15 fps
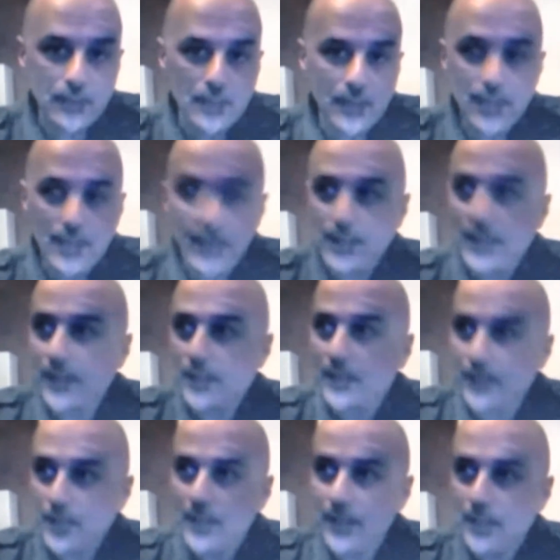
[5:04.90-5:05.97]
I can't
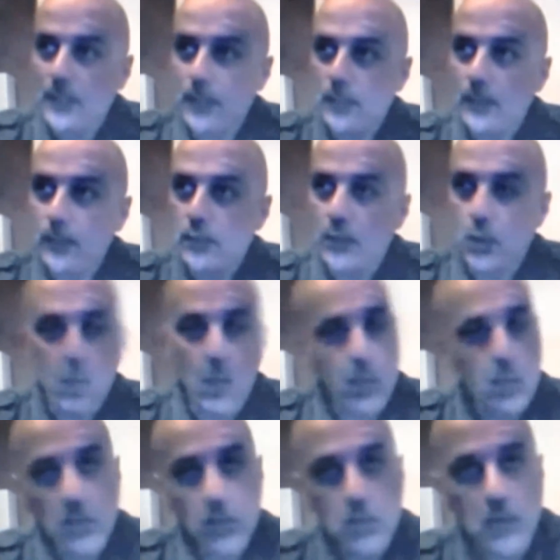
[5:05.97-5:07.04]
stand these people who go,
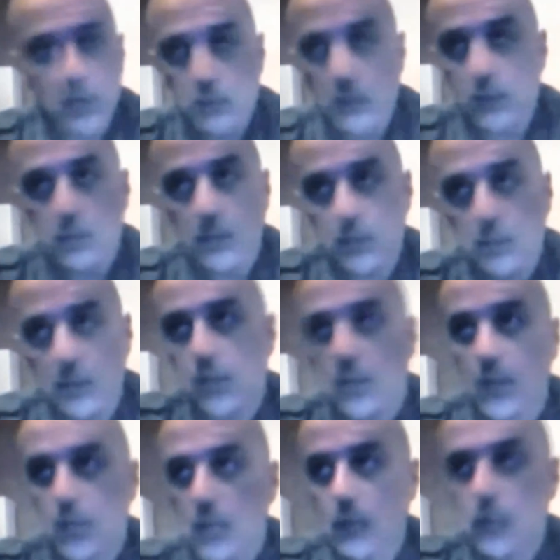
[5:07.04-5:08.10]
well, you know,
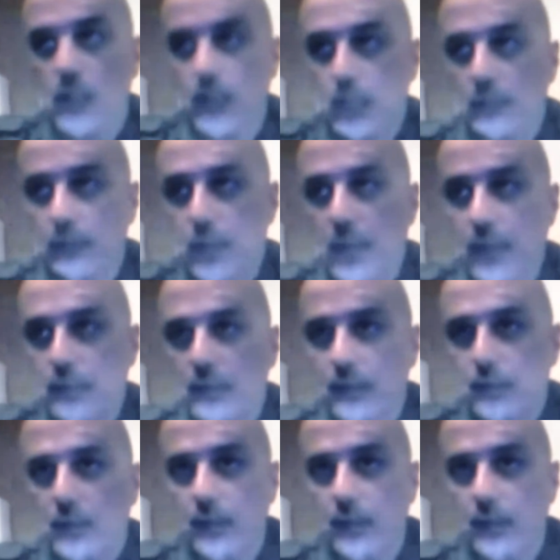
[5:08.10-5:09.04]
yeah, we got the facts.